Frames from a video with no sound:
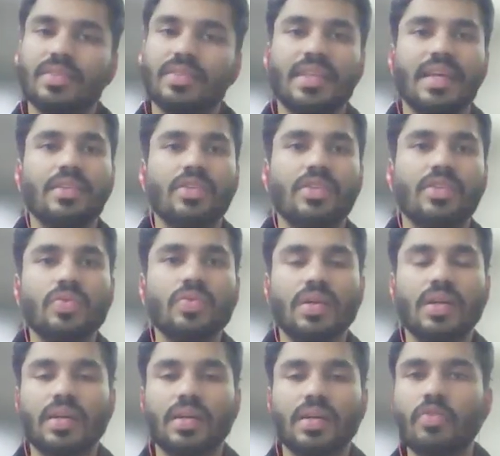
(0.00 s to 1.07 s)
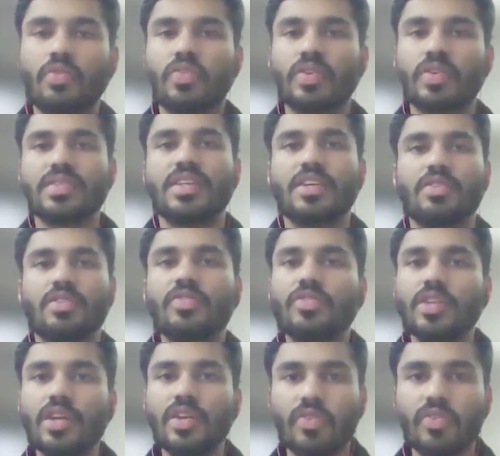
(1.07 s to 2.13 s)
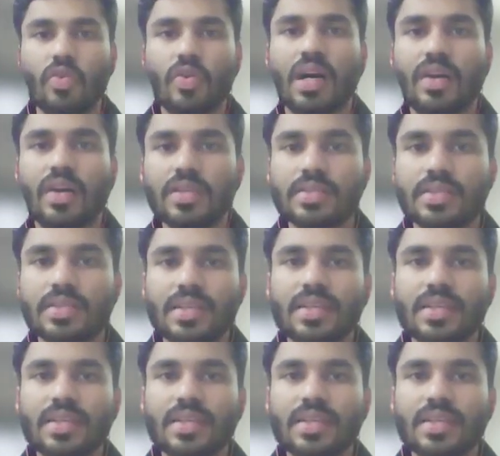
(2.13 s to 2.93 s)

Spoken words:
Then you go for a session of 3 to 4 hours.